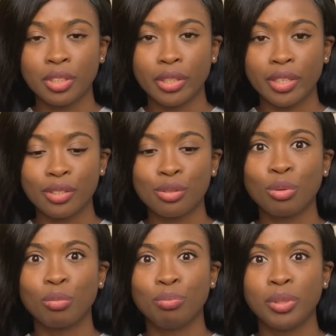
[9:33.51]
Like, see
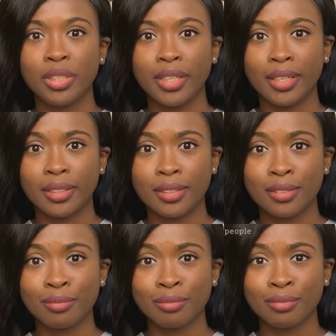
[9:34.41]
your big head.
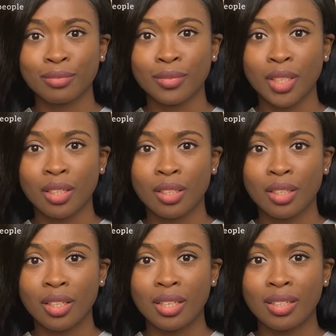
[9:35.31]

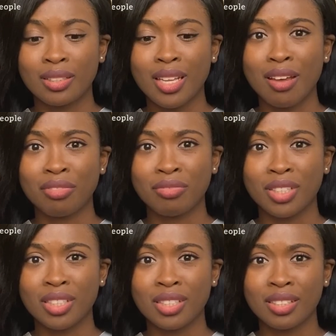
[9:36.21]
And see her face.